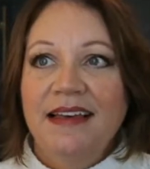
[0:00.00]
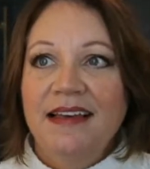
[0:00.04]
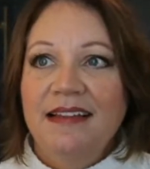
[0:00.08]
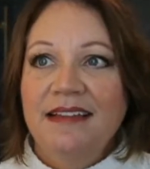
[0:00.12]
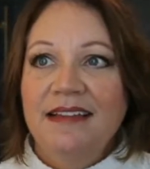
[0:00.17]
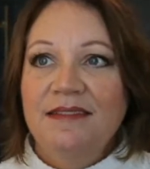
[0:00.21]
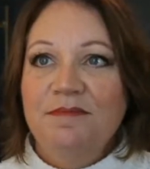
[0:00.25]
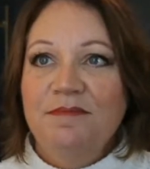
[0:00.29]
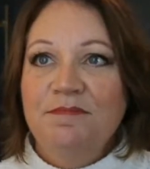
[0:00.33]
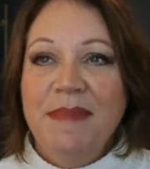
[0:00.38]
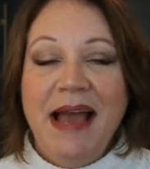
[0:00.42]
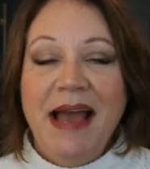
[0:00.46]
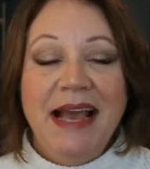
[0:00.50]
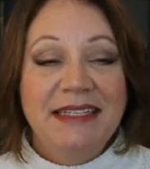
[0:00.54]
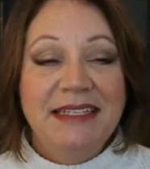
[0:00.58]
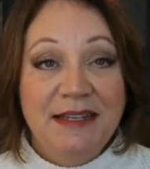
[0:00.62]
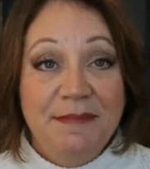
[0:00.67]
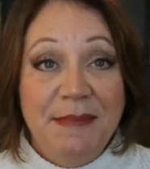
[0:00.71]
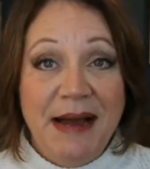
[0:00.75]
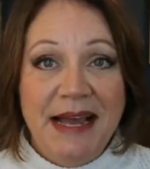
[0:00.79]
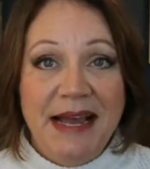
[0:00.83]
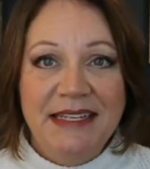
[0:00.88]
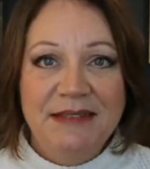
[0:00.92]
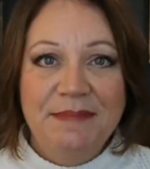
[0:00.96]

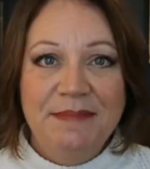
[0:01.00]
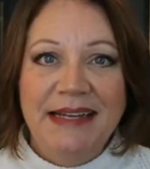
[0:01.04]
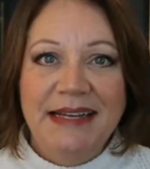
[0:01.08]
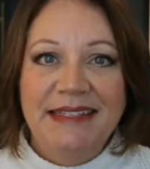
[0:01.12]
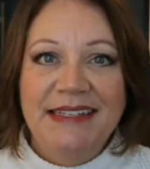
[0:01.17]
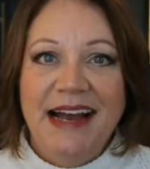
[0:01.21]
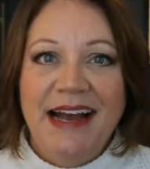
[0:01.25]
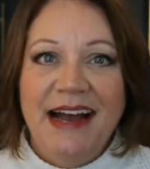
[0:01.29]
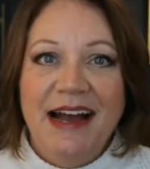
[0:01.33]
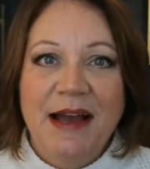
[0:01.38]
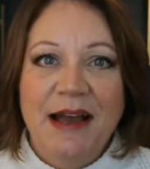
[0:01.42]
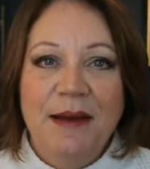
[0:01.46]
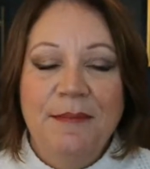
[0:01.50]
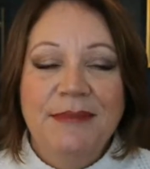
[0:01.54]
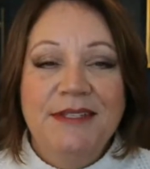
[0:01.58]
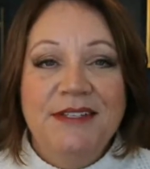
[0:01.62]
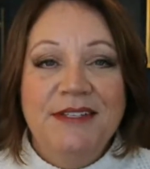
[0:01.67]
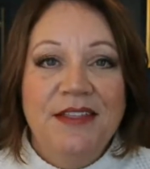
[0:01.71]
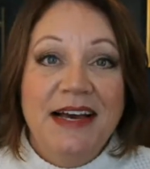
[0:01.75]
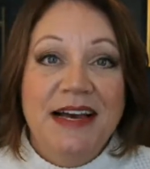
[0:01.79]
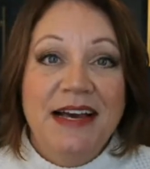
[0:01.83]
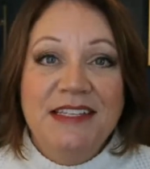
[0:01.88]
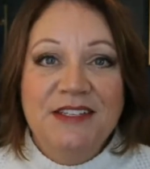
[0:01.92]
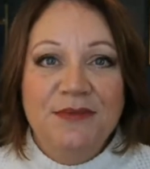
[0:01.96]
maximize my time.
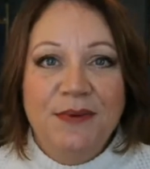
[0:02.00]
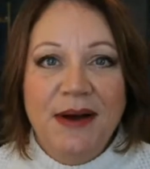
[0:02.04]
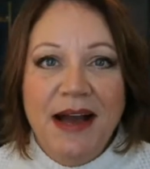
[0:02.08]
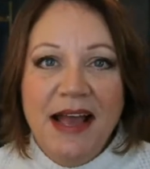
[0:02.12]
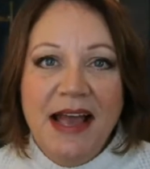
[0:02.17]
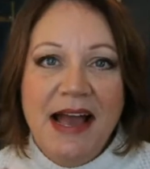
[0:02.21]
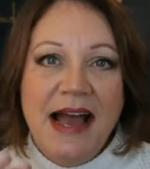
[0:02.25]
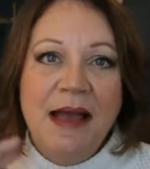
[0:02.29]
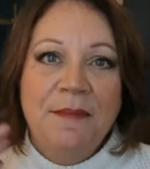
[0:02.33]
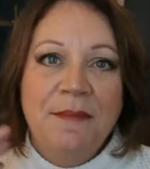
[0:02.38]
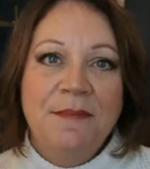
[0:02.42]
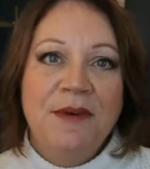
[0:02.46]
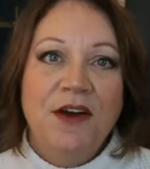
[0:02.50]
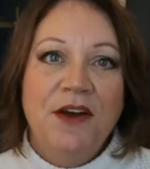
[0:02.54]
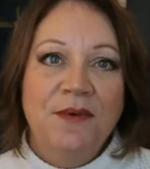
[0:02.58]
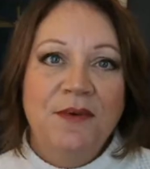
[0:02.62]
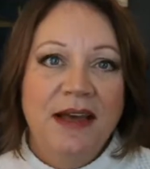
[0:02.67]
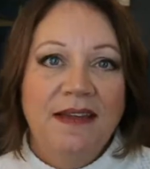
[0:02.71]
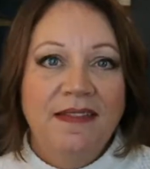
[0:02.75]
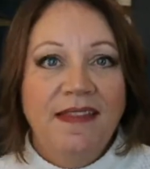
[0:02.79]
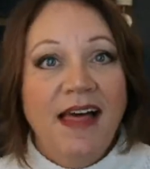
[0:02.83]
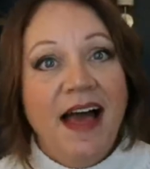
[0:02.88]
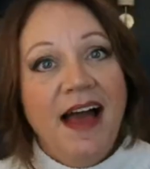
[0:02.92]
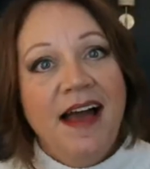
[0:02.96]
So that's why I'm
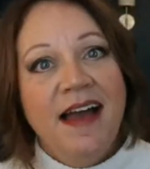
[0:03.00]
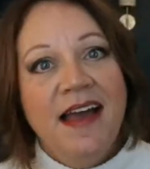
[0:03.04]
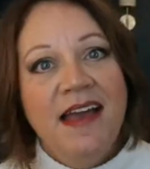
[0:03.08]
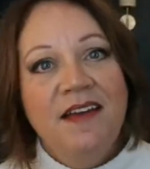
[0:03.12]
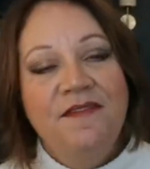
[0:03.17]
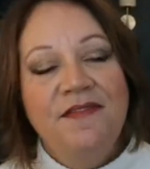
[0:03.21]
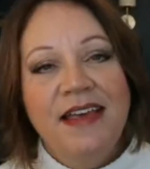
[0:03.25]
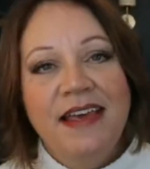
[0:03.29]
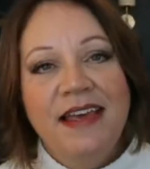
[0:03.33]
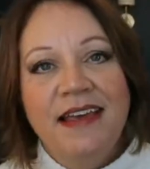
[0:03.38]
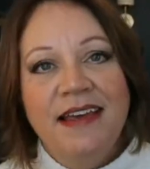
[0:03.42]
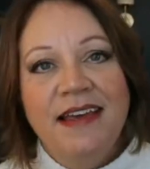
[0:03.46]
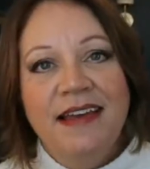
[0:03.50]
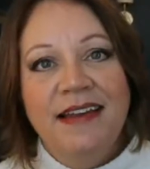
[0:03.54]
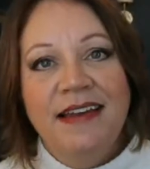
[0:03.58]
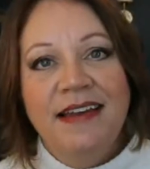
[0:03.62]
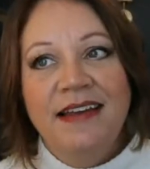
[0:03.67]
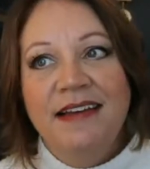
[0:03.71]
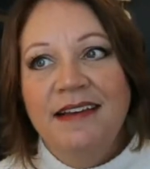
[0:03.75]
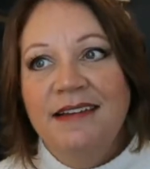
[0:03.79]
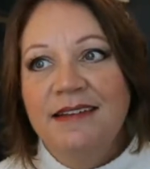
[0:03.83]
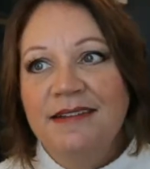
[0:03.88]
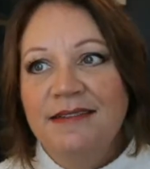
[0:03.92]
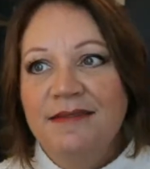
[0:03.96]
going live in
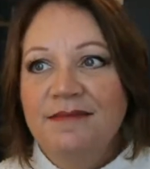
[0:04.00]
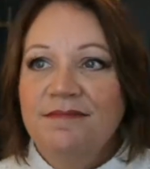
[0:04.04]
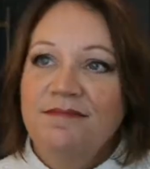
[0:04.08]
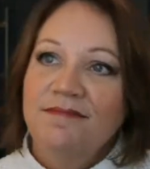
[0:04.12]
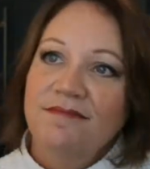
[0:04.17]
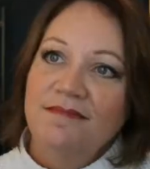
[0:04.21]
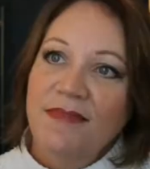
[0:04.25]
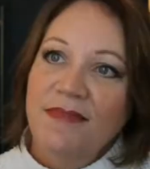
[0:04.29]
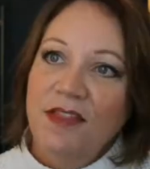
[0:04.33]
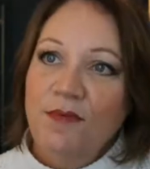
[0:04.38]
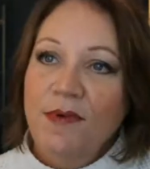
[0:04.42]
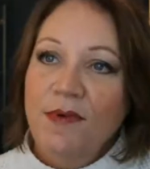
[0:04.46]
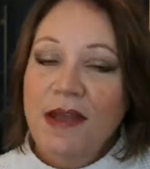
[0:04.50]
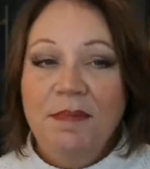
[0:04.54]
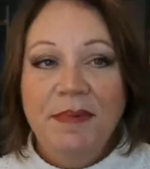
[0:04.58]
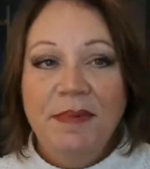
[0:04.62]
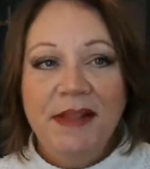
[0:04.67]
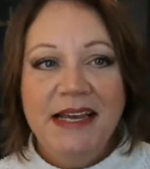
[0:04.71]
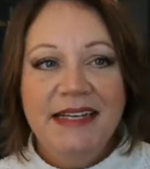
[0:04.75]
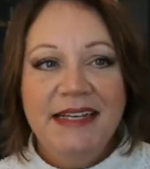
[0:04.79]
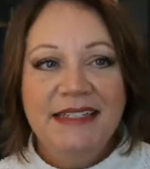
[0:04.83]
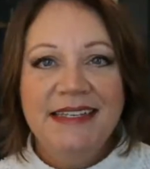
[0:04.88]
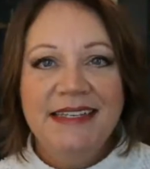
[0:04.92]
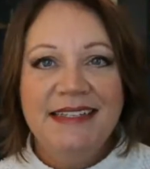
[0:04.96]
3
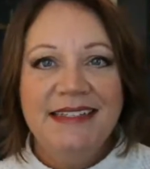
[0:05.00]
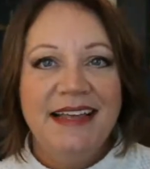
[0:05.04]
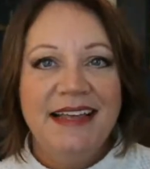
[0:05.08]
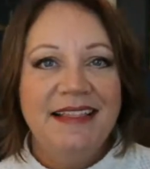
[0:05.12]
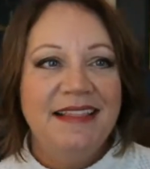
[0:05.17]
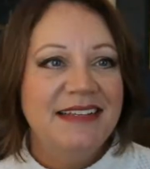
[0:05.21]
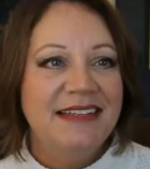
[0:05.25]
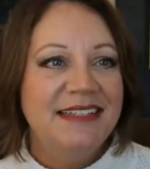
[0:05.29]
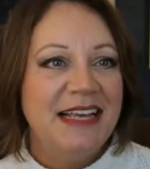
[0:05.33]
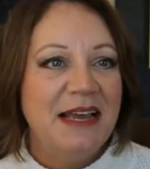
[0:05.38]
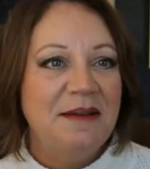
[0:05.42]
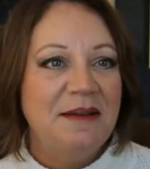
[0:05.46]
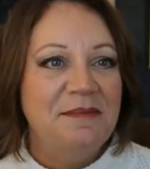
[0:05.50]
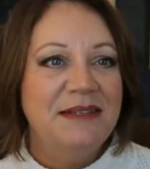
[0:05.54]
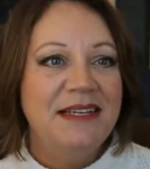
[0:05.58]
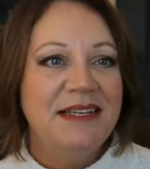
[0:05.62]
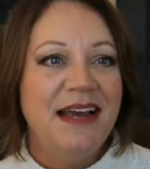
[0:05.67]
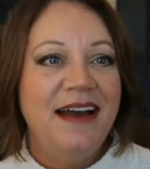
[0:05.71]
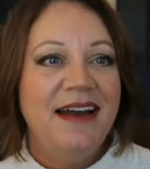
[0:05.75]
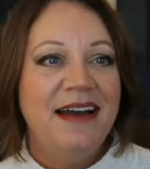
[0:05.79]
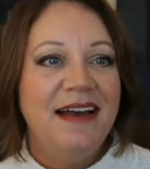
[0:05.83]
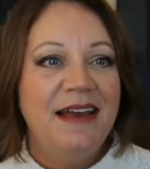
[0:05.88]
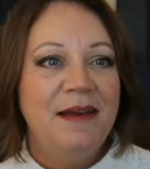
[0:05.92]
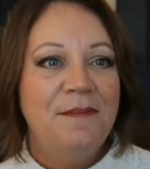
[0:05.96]
places at the same
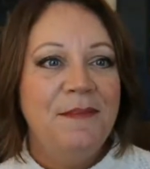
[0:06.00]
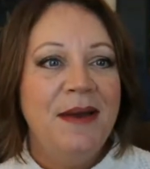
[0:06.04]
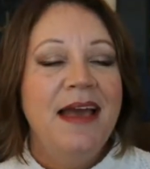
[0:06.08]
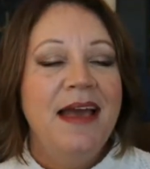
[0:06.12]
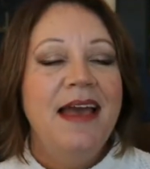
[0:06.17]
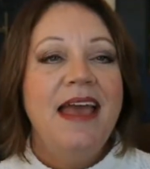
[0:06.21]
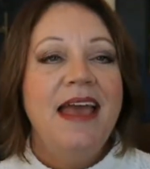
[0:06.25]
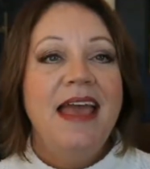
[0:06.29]
time.